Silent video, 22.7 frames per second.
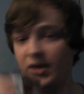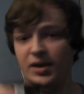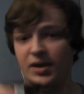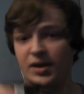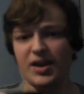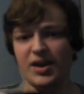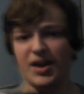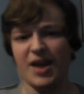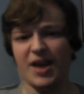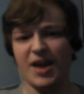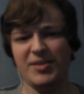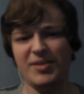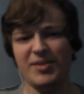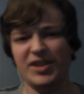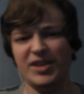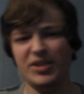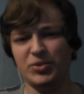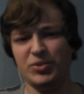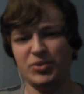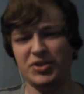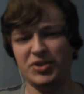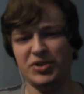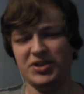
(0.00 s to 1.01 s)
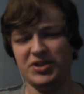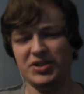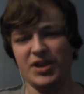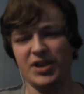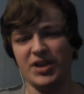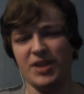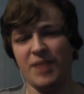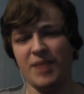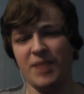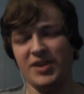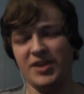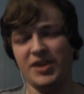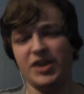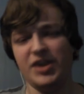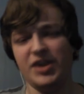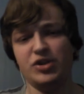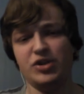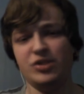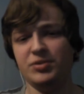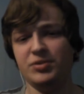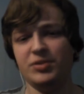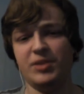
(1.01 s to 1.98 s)
Yeah. I mean, these were just,
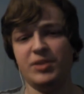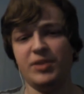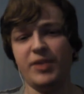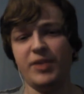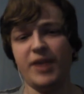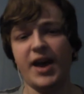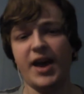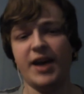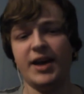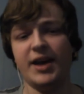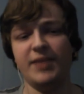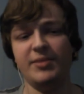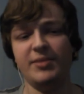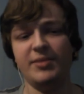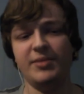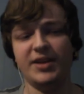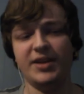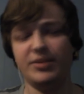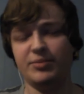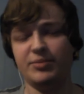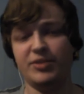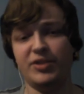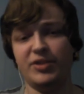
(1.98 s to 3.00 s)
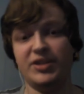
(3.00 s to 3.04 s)
issues that we had. I mean, that's pretty